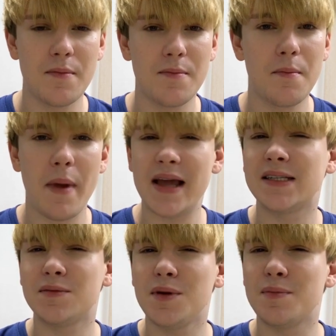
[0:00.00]

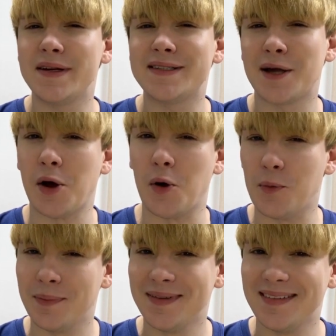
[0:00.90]
makes me miss
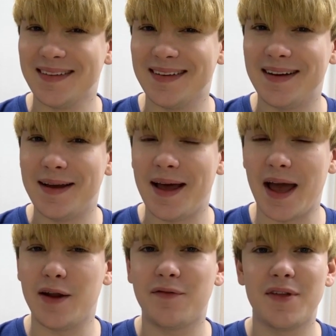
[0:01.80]
home.
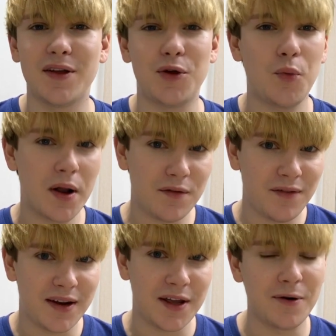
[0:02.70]
And if you want a
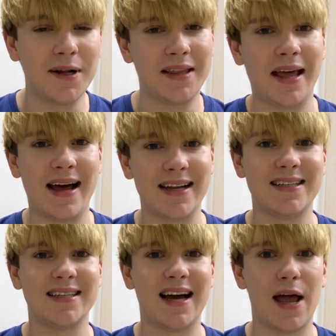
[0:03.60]
video on
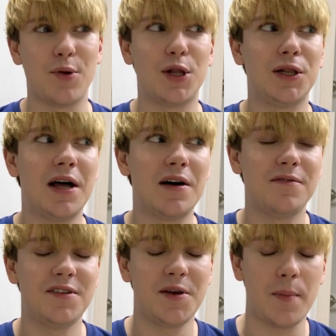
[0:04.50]
that, I would
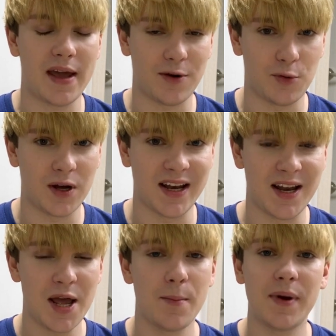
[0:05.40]
love to make
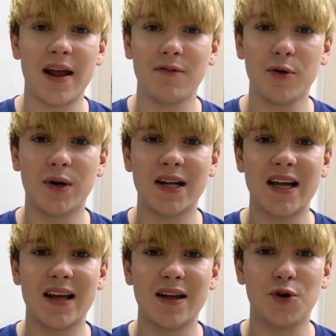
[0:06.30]
one. But everyone
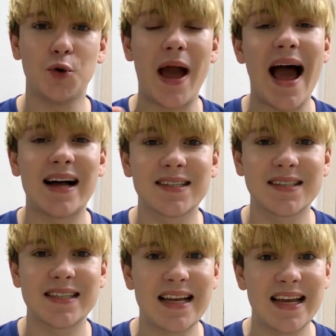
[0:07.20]
who
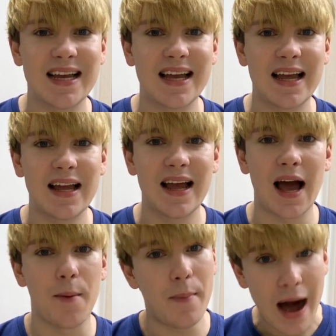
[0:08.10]
asks
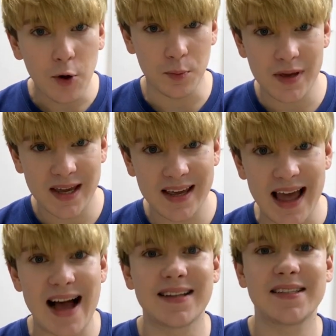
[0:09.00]
about me,
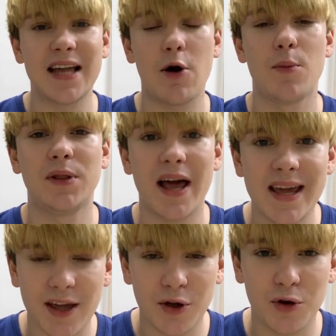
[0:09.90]
asks how I'm
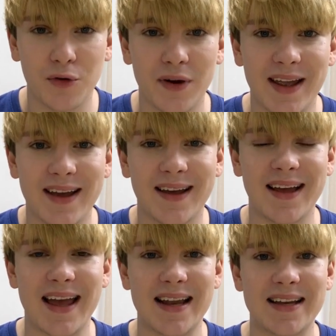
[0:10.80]
liking
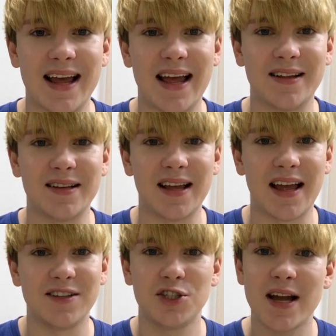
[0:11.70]
Korea,
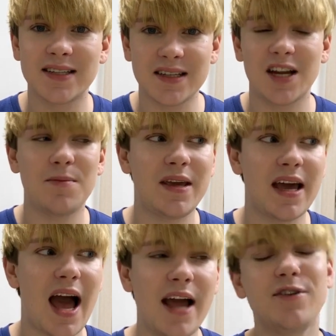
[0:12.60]
and checks in on
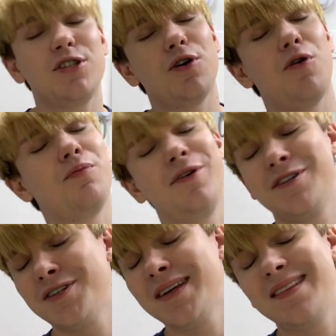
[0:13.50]
me, I so
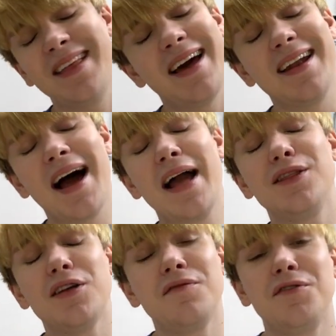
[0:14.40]
appreciate that. I
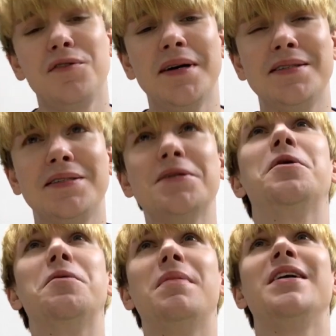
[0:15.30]
love you guys
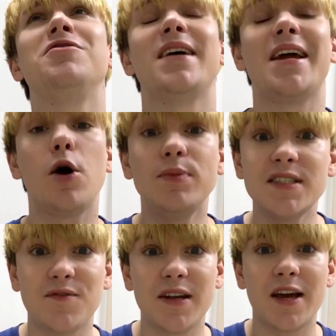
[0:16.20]
so much, and I hope
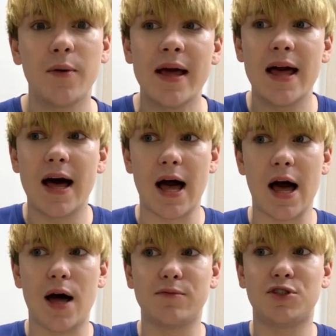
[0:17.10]
this video
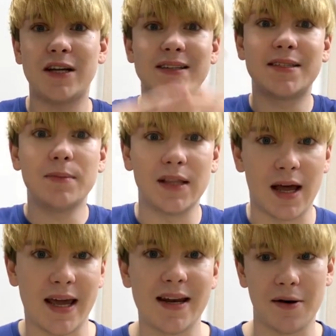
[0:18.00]
shed some
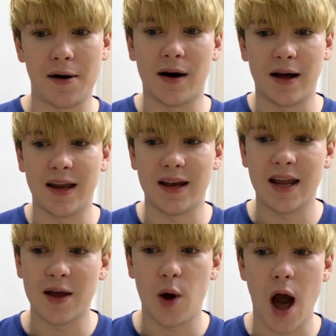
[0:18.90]
light on
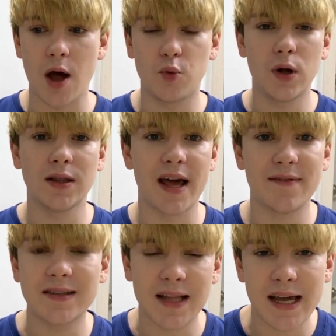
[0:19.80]
what
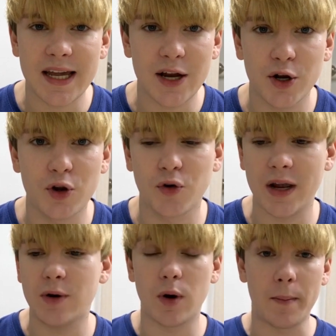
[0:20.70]
life is like here in
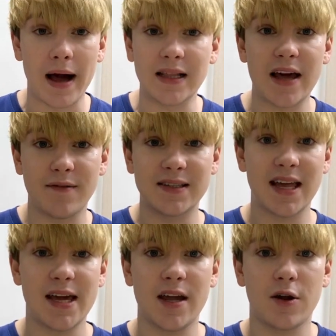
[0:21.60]
Korea, what my life is
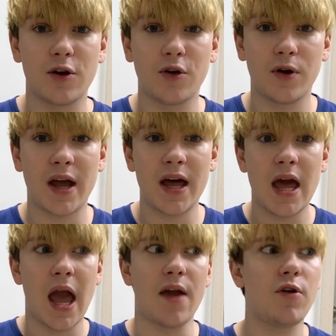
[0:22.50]
like here in Korea.
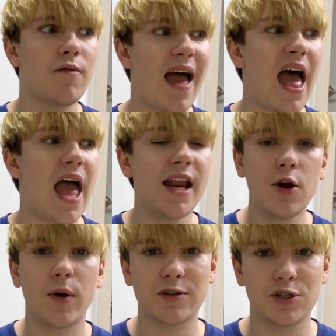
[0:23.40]
If you have any
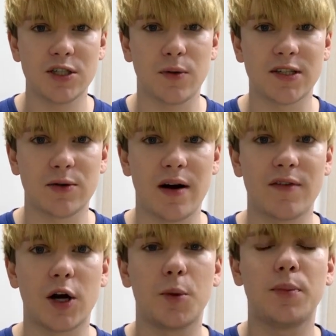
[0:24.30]
questions
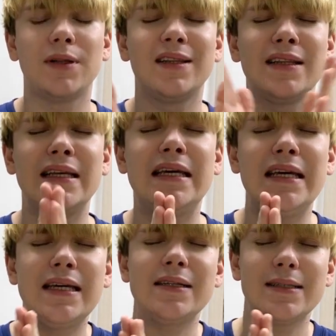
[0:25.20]
whatsoever,
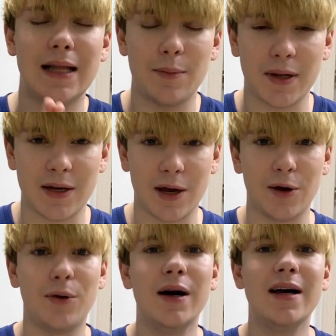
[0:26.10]
please let me
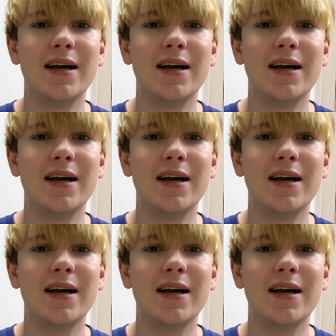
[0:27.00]
know.